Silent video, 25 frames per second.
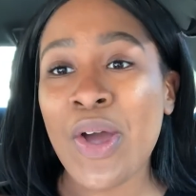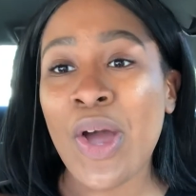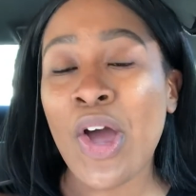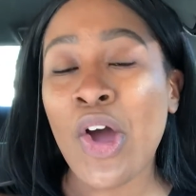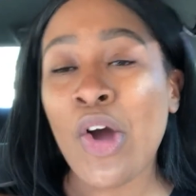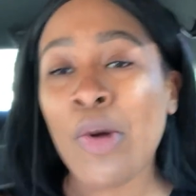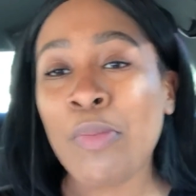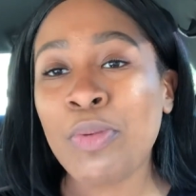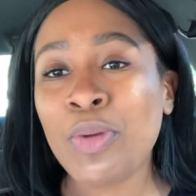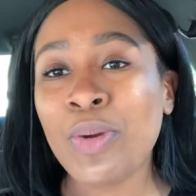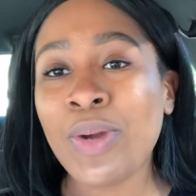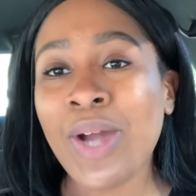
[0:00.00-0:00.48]
I
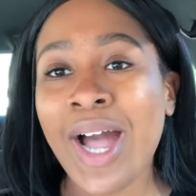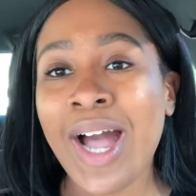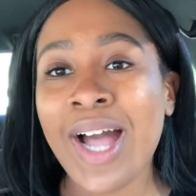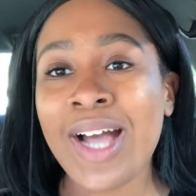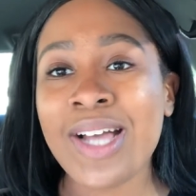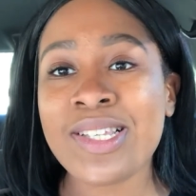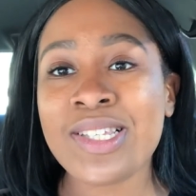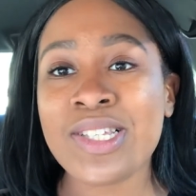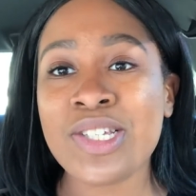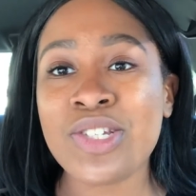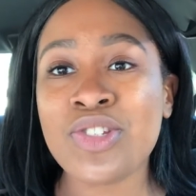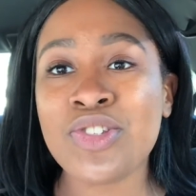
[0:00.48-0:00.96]
hope you
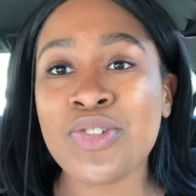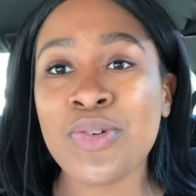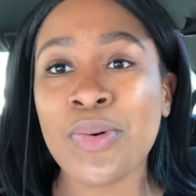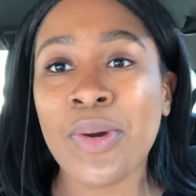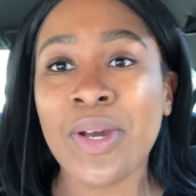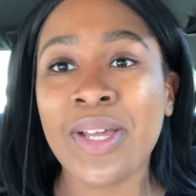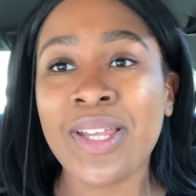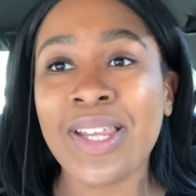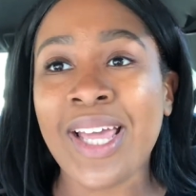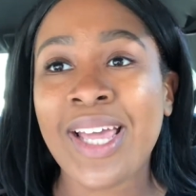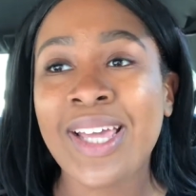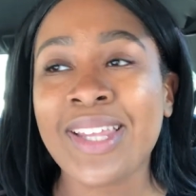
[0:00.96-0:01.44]
guys
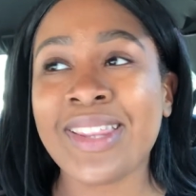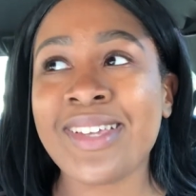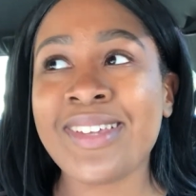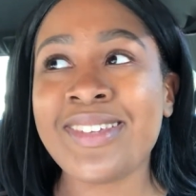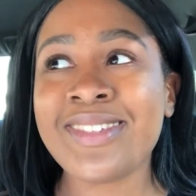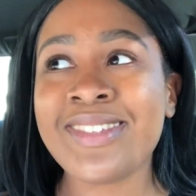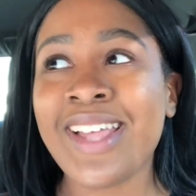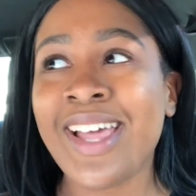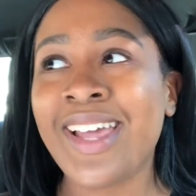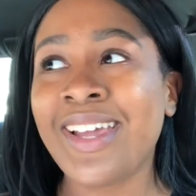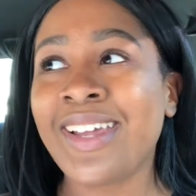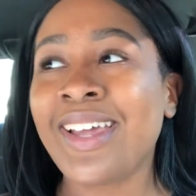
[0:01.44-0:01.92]
enjoyed like
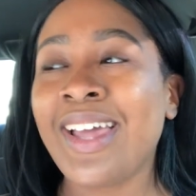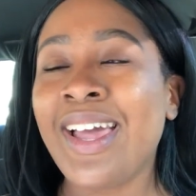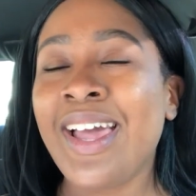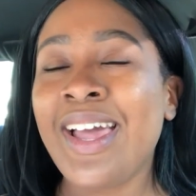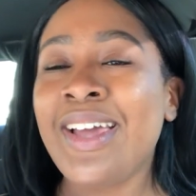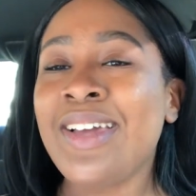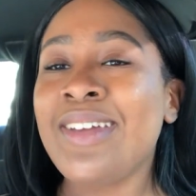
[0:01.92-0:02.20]
this like